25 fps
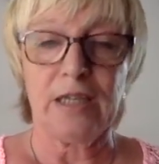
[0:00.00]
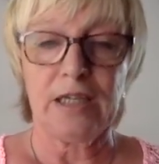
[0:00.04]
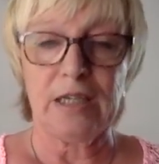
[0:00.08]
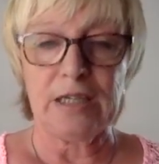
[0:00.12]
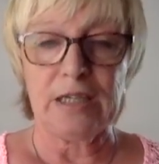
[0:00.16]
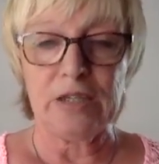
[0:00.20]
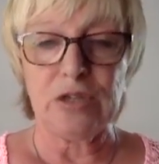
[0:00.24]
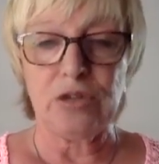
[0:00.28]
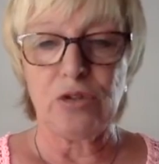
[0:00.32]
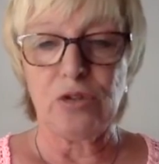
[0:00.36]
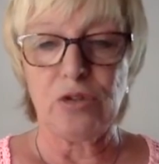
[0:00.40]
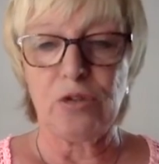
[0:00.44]

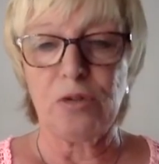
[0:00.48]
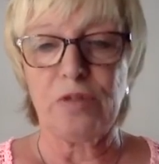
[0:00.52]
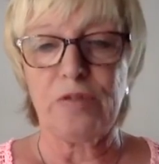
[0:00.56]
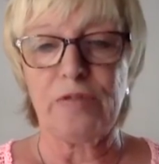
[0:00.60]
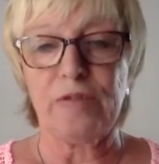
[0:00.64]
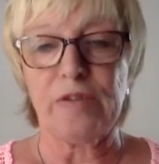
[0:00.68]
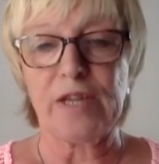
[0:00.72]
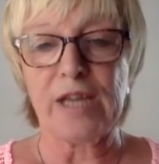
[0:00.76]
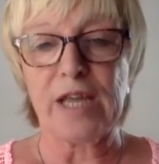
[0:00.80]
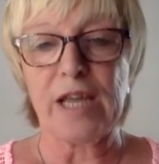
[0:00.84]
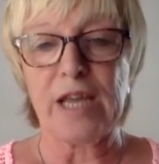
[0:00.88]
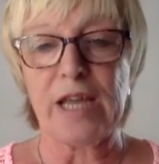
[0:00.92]
And don't
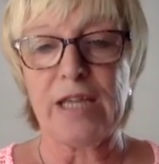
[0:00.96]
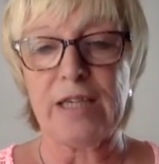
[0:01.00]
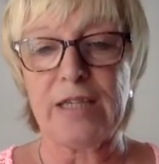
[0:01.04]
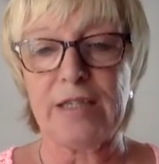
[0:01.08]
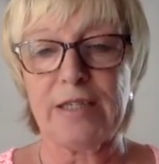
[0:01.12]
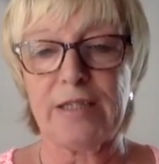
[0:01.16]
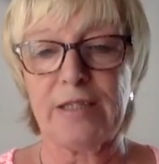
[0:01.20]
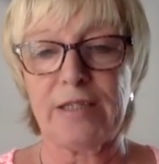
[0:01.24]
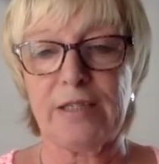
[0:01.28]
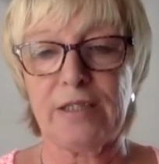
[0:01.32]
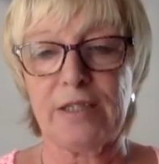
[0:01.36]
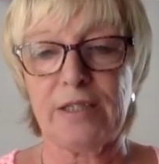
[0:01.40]

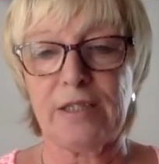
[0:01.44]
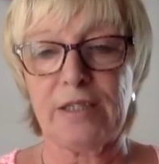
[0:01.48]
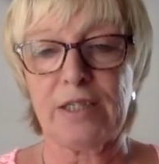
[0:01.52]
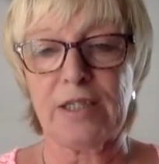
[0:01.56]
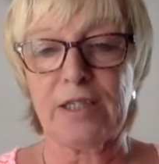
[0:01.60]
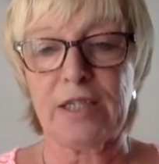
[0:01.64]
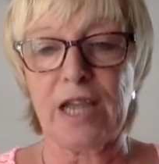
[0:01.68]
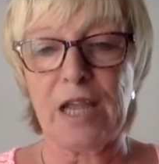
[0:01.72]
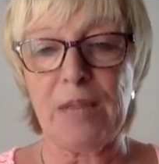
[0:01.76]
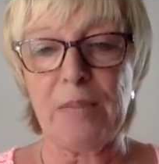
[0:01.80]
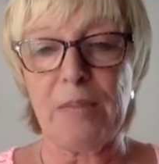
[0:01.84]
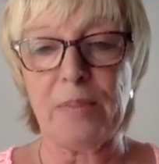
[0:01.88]
forget to
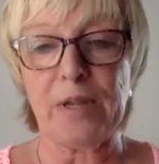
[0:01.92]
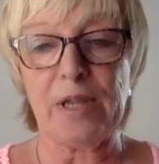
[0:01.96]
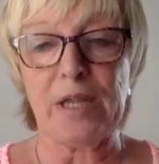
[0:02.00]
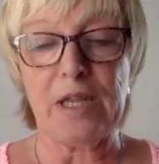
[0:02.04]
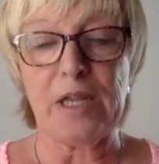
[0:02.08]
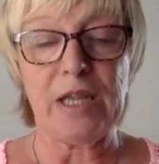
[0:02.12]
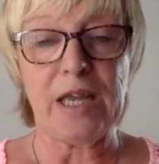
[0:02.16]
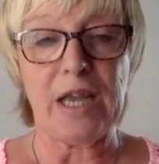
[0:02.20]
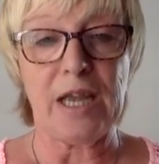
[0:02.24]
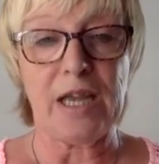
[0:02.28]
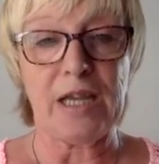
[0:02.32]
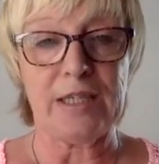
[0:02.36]
type
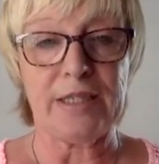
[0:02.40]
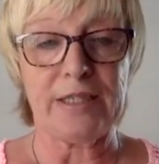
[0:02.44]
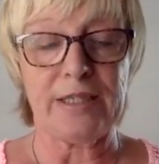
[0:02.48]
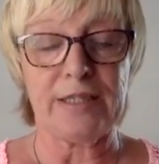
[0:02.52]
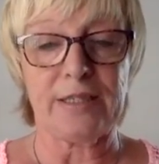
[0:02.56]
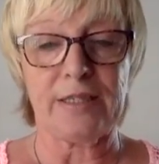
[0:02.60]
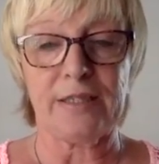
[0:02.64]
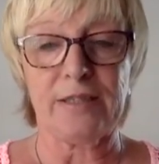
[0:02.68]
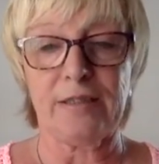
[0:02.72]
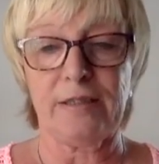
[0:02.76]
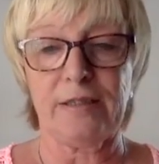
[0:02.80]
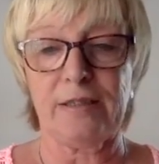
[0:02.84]

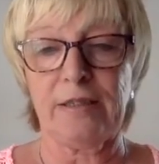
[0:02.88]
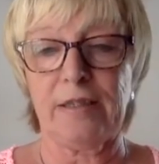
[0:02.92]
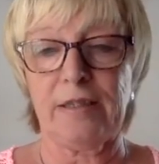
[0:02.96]
yes